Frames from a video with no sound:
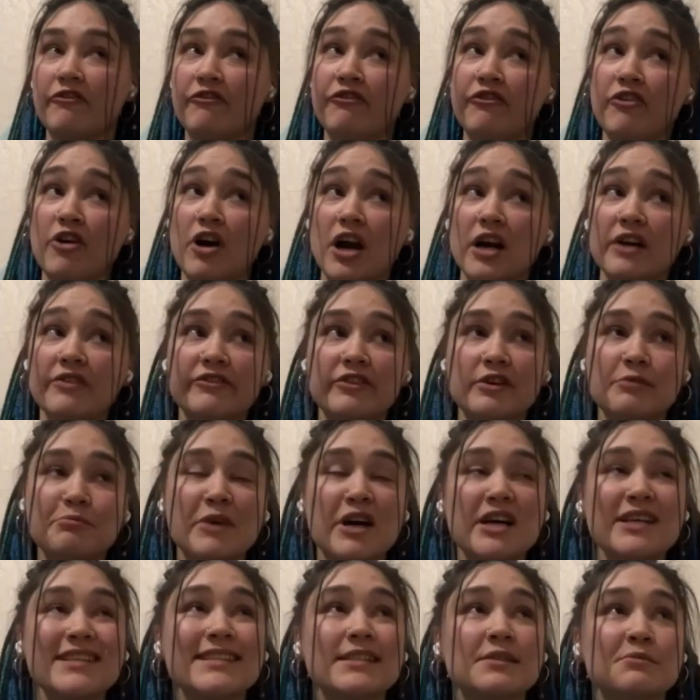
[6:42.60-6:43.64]
far from
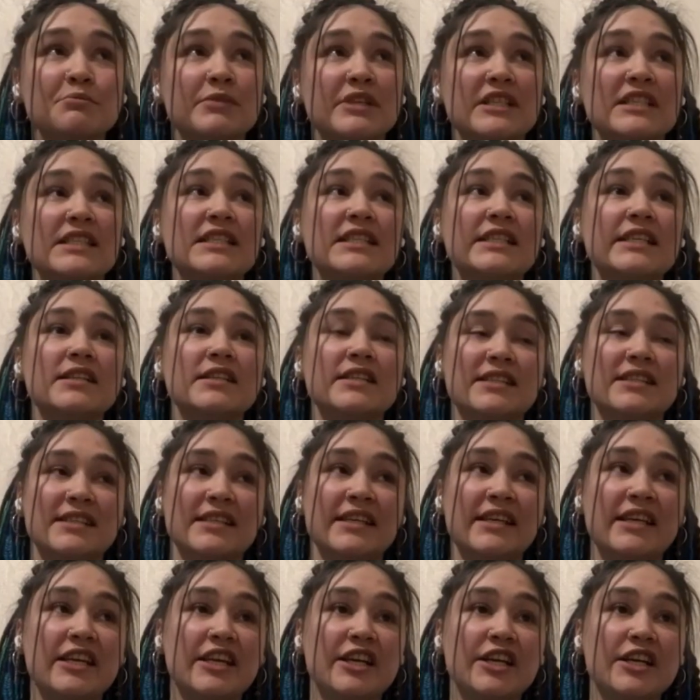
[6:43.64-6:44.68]
us, but still it's
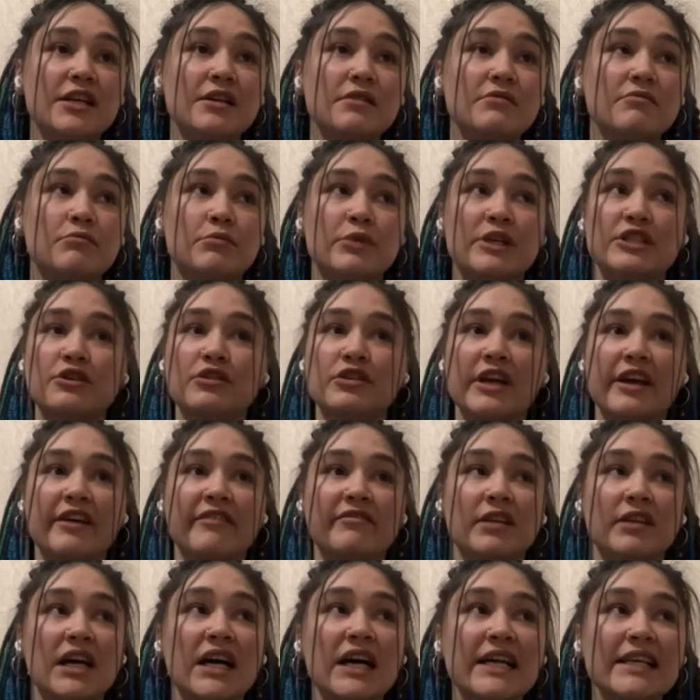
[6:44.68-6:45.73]
here. We don't
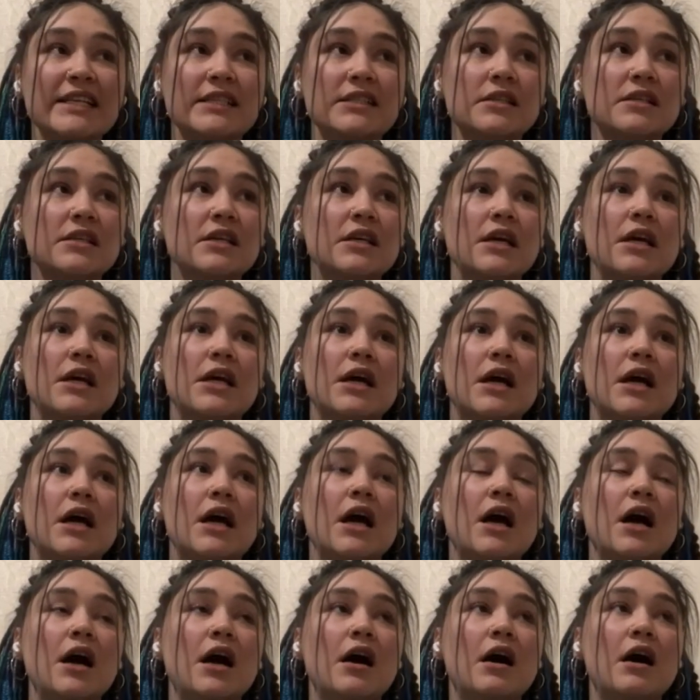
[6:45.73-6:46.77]
have light.
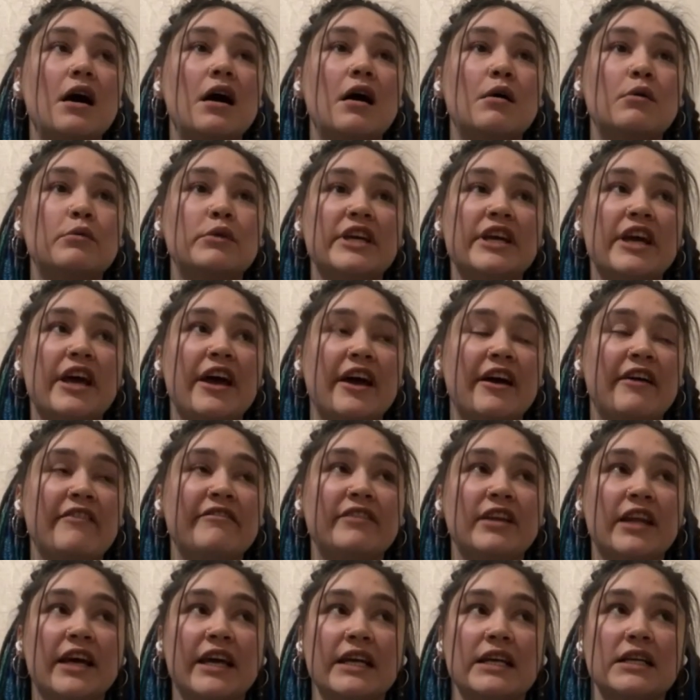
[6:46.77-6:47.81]
Uh, we
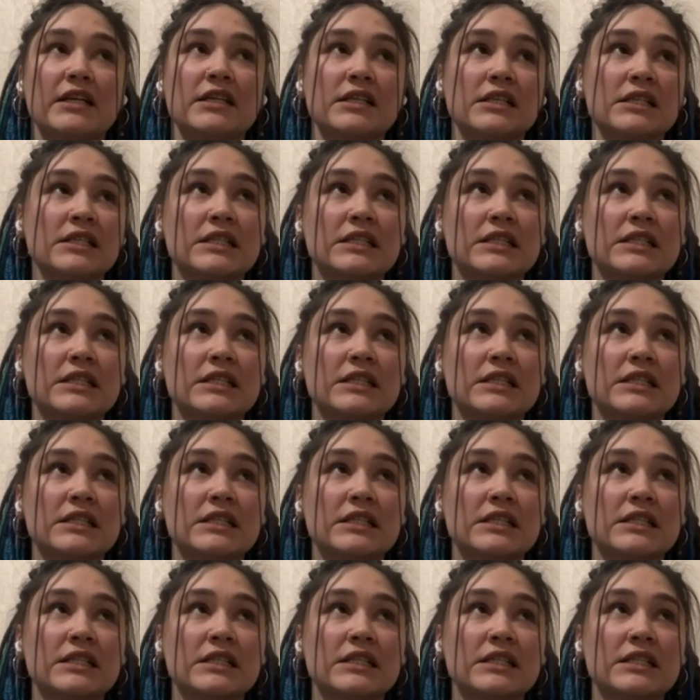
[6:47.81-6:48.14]
have like